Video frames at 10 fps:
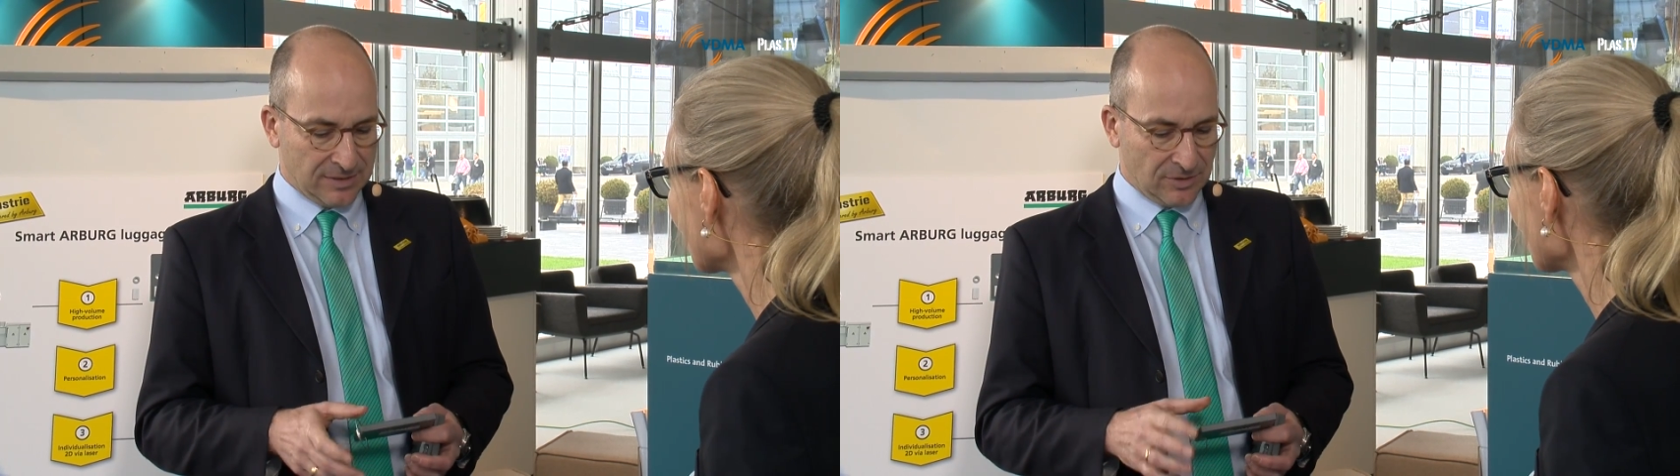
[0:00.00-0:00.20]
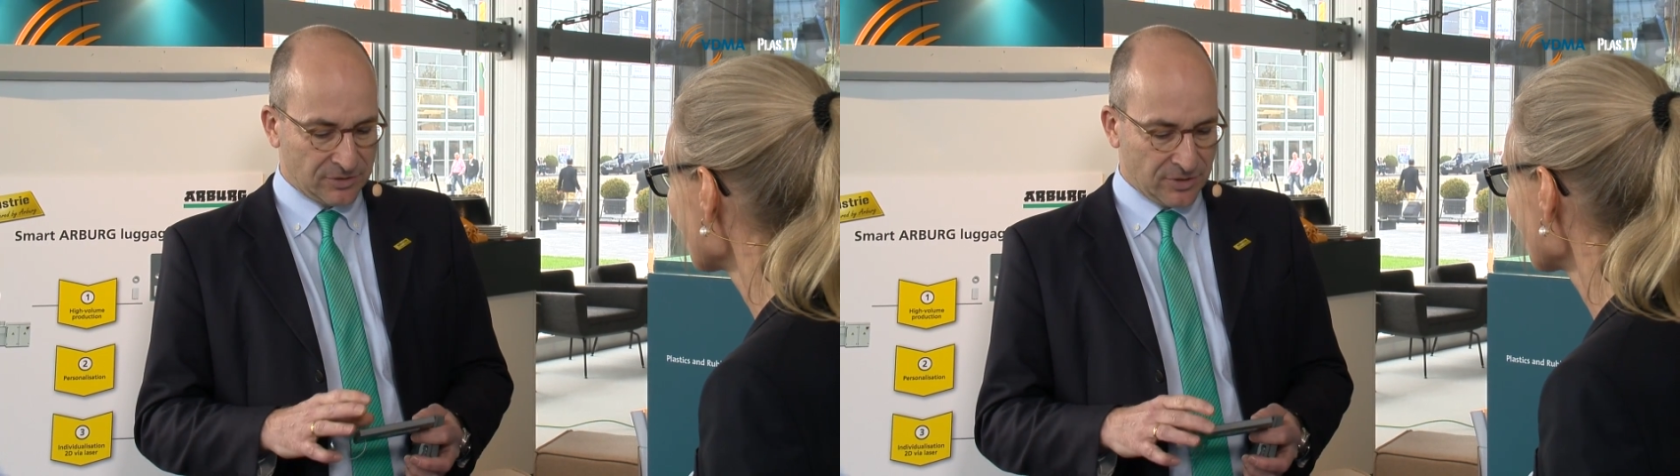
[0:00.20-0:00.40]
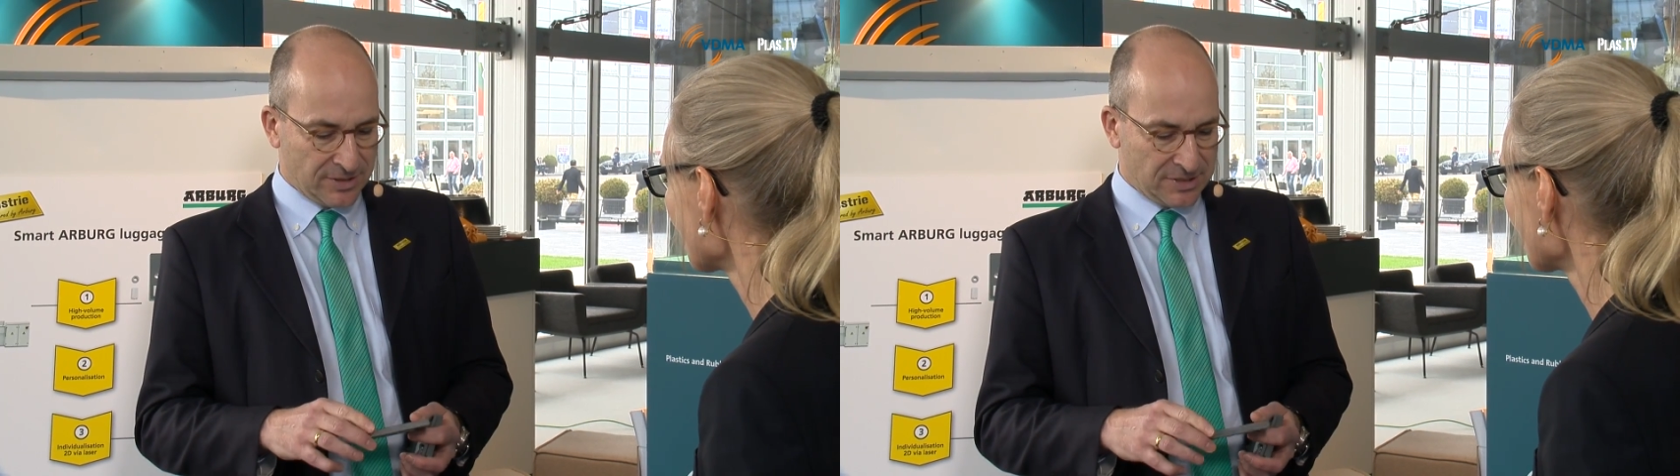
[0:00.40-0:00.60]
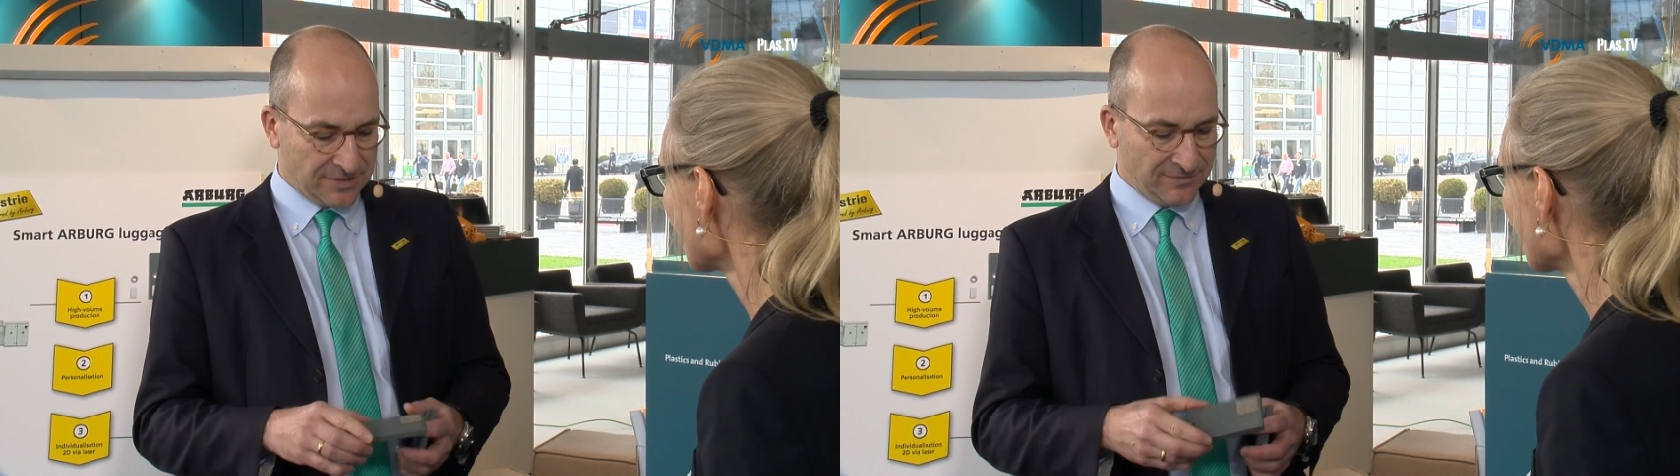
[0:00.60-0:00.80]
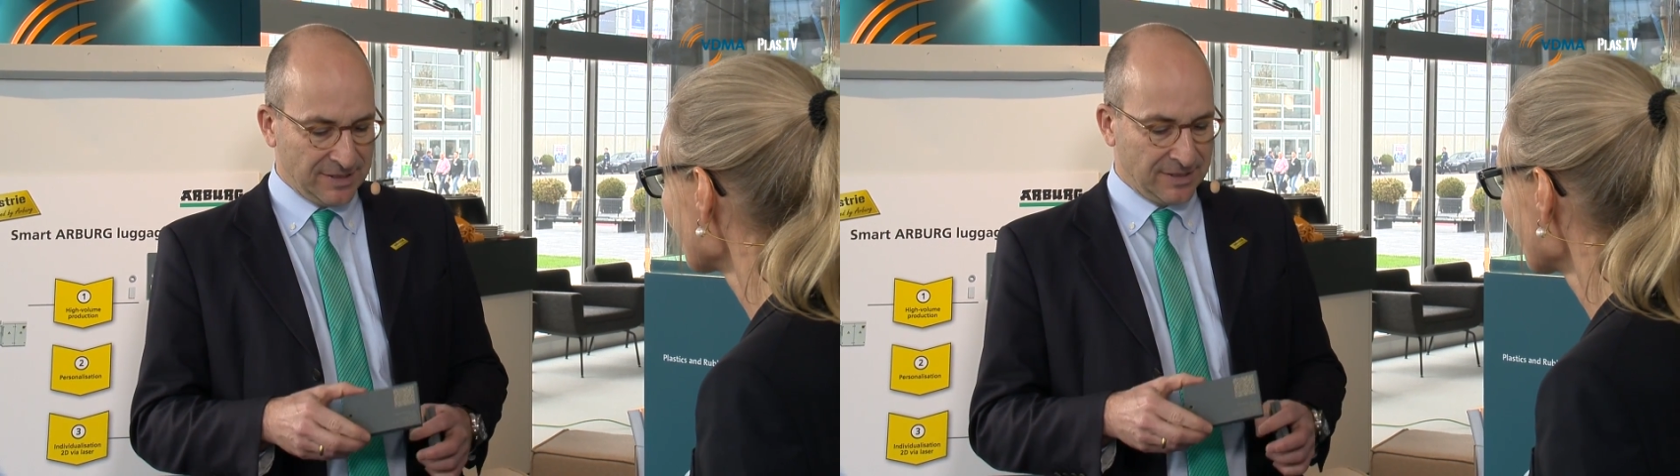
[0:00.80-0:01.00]

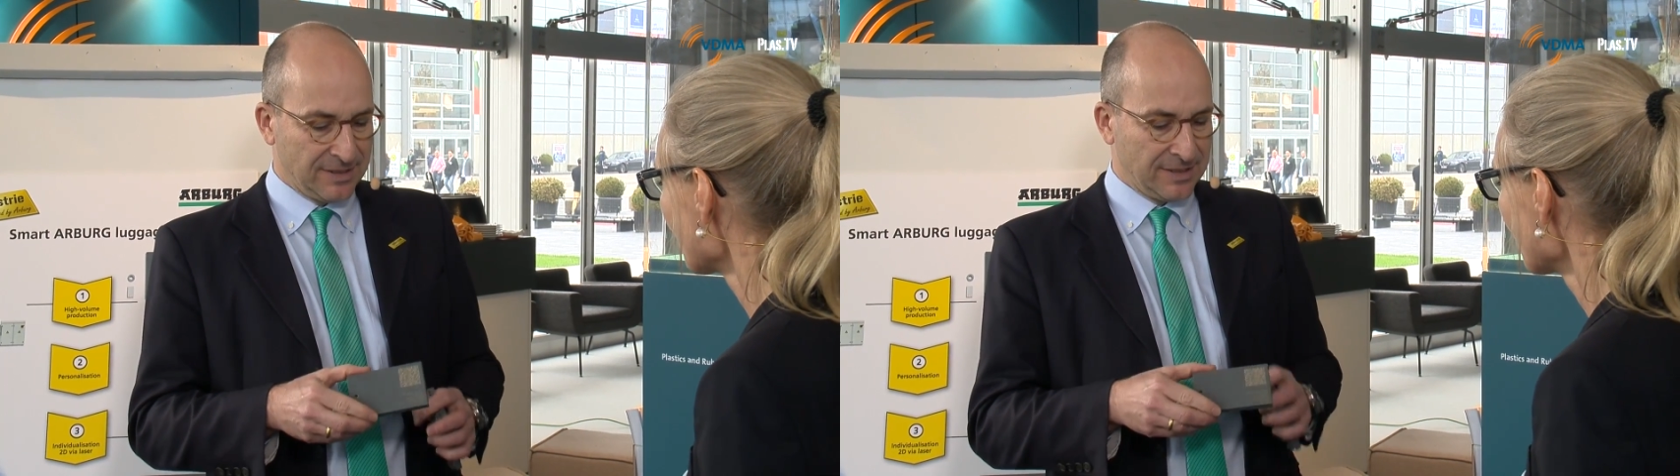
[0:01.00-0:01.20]
alternatively,